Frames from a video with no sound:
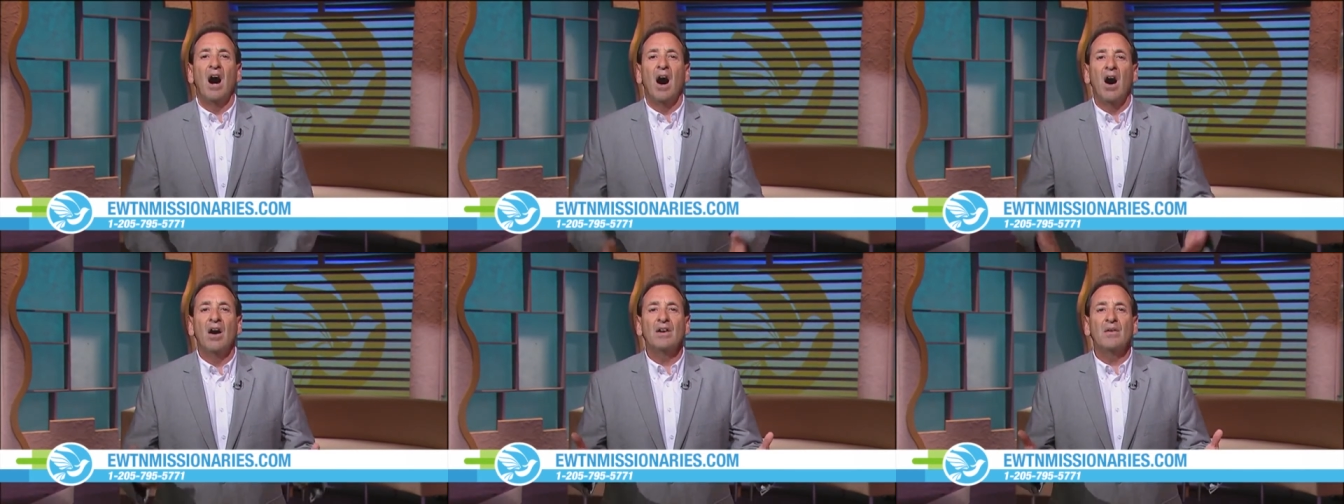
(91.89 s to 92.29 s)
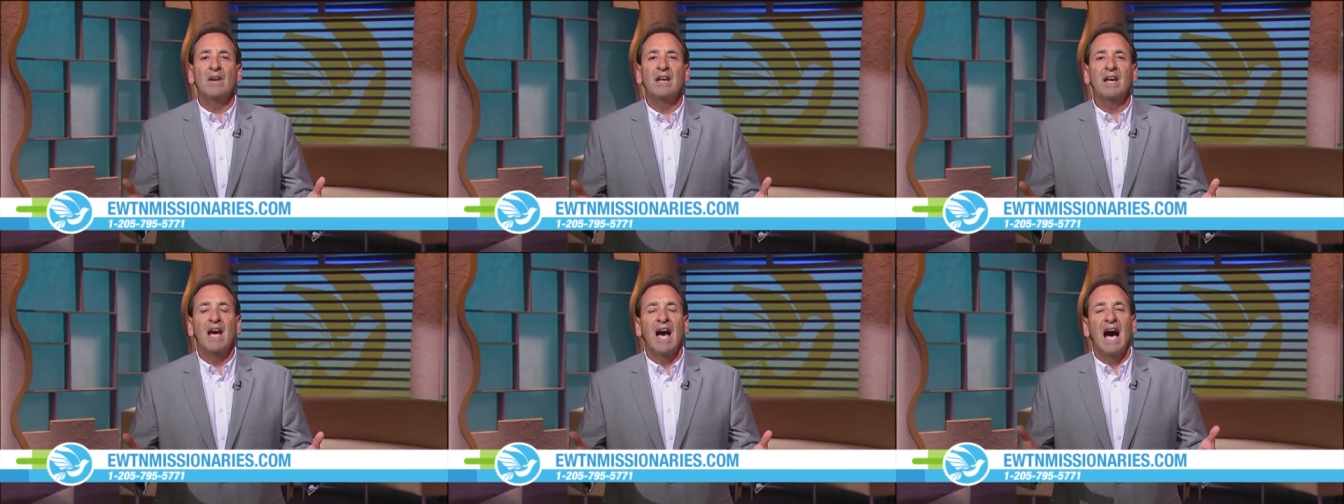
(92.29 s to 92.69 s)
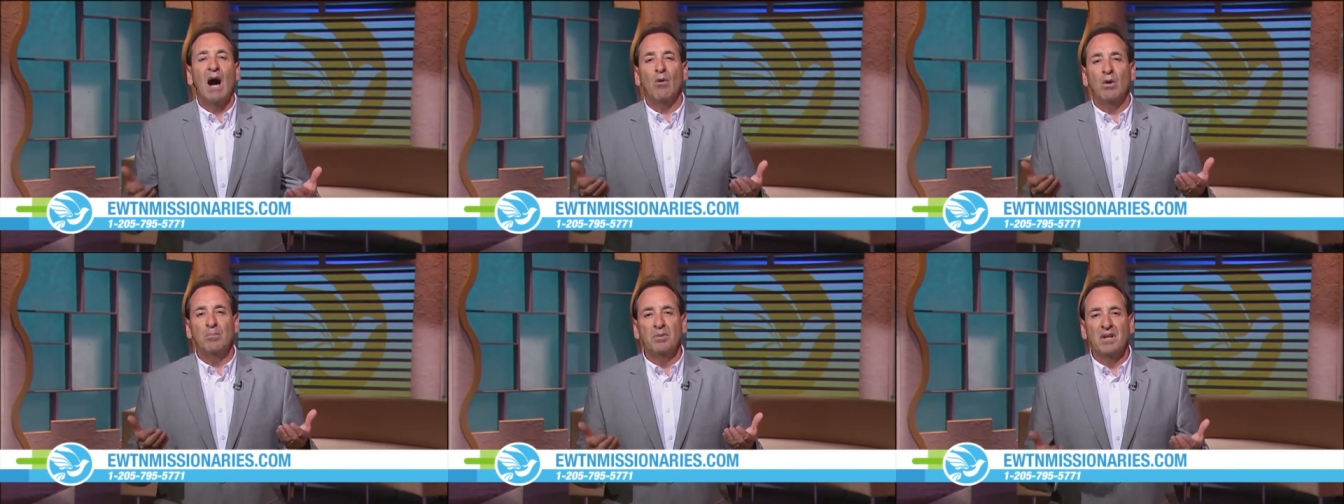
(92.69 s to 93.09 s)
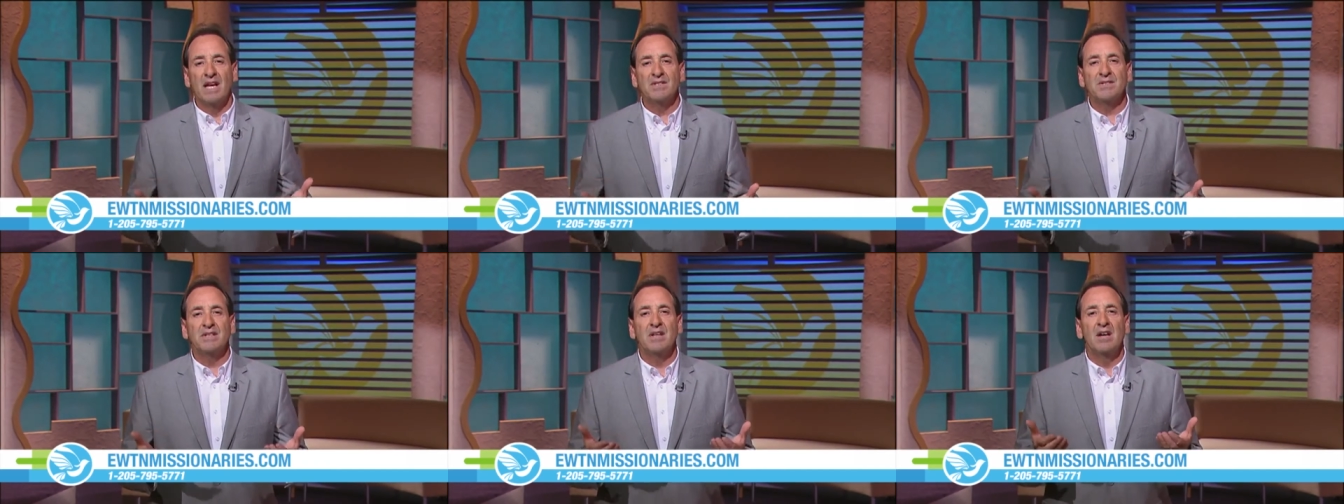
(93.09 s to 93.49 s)
honoring our
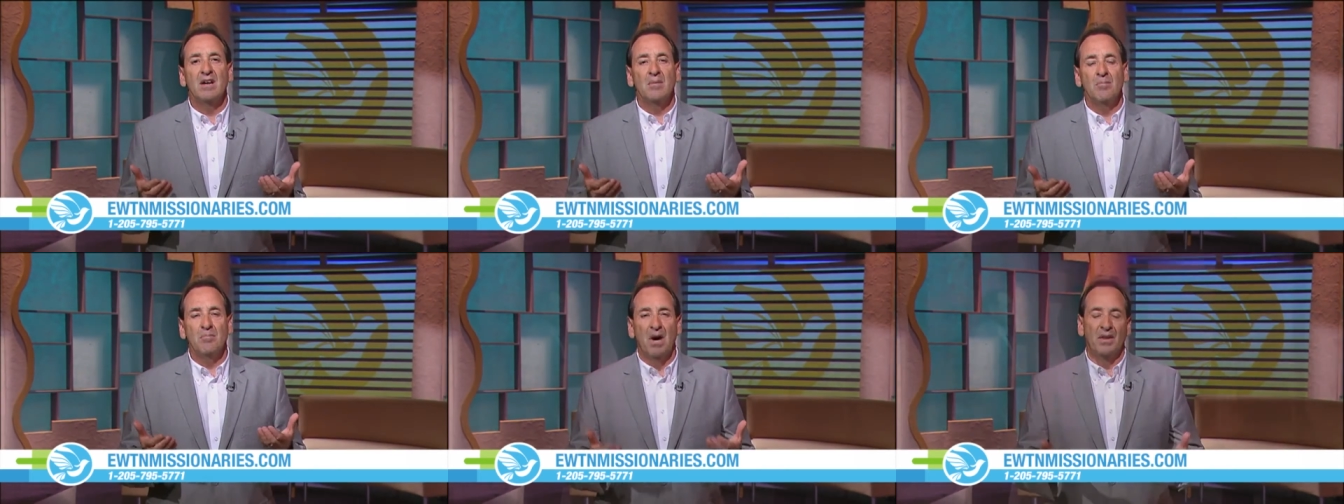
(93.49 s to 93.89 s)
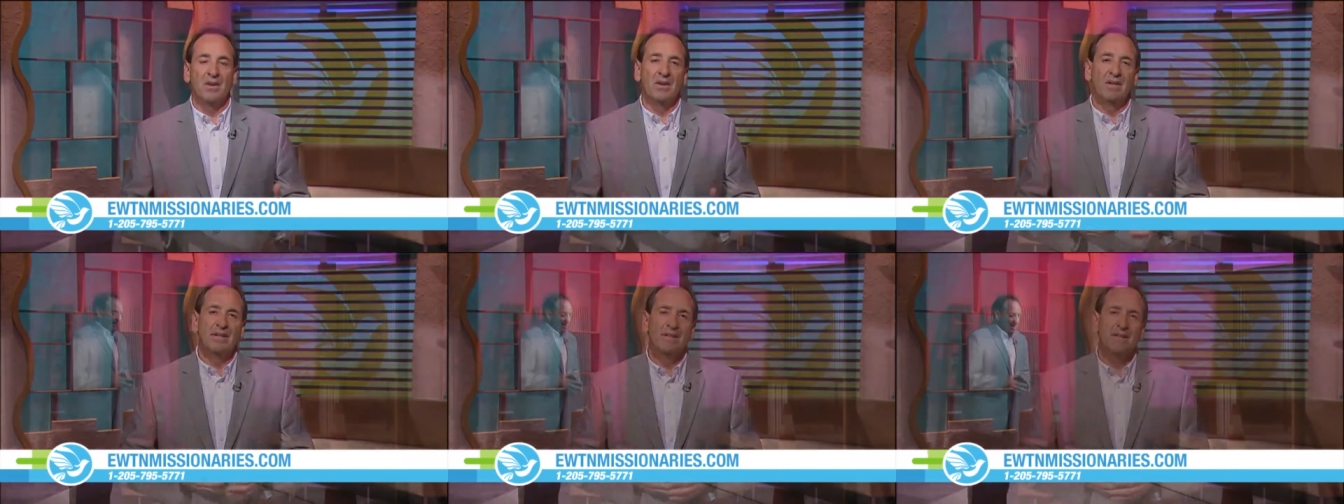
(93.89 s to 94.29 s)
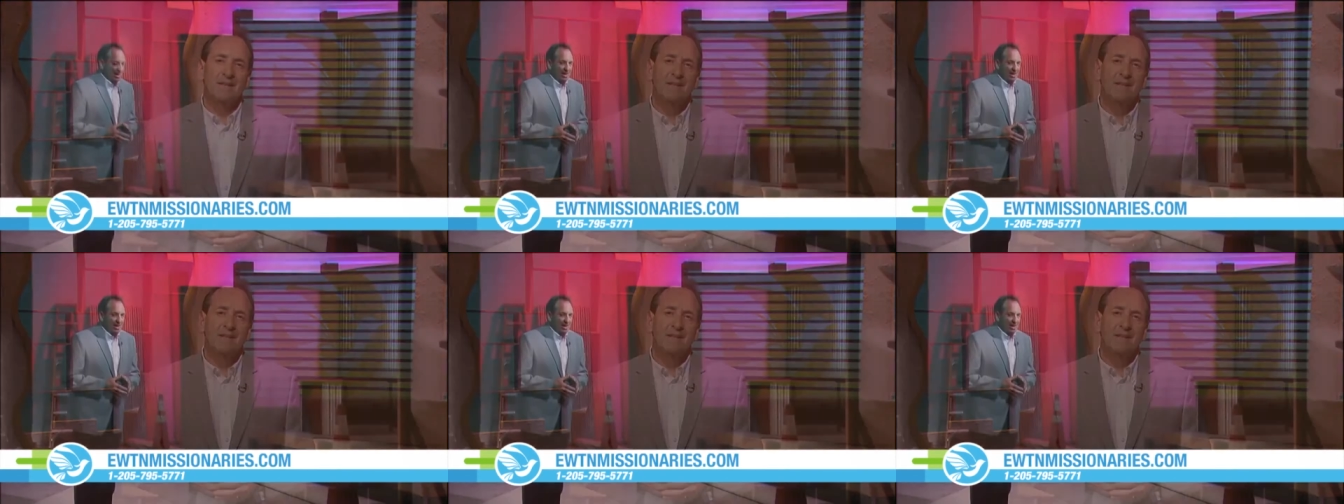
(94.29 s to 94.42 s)
Blessed Mother.